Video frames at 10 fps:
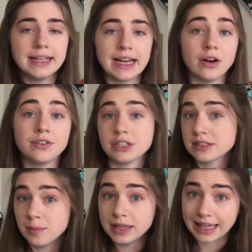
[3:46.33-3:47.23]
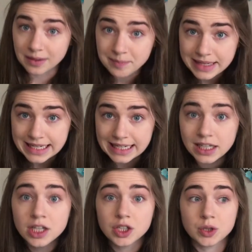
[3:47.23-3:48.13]
Now, if you're someone like
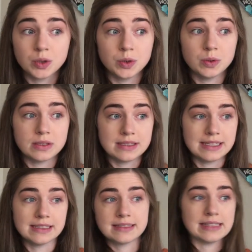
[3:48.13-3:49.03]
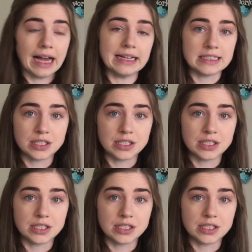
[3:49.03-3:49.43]
me who didn't decide